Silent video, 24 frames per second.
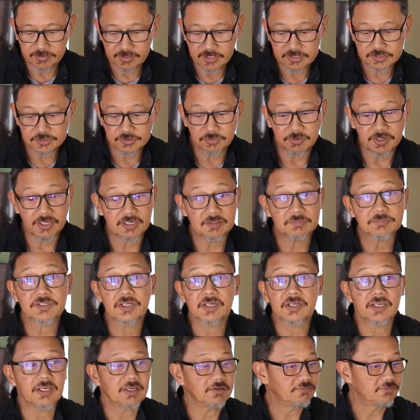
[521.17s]
next 2 items I
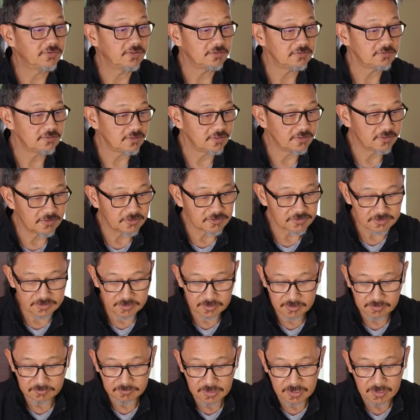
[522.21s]
have here is
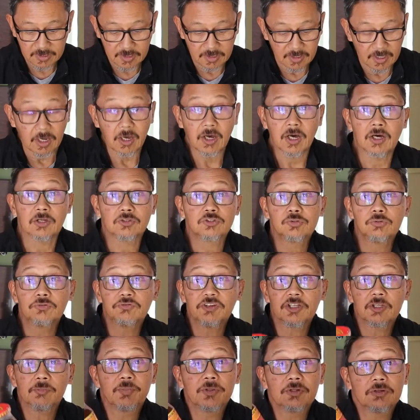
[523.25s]
two
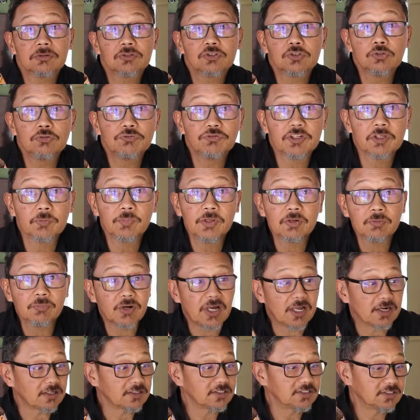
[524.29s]
Filipino
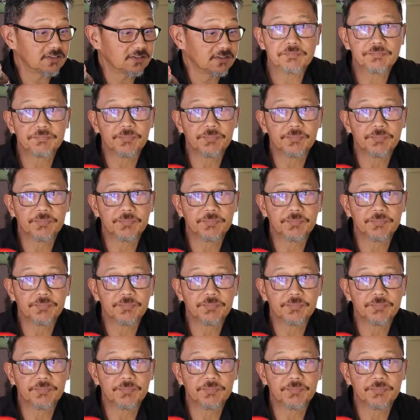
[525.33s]
products.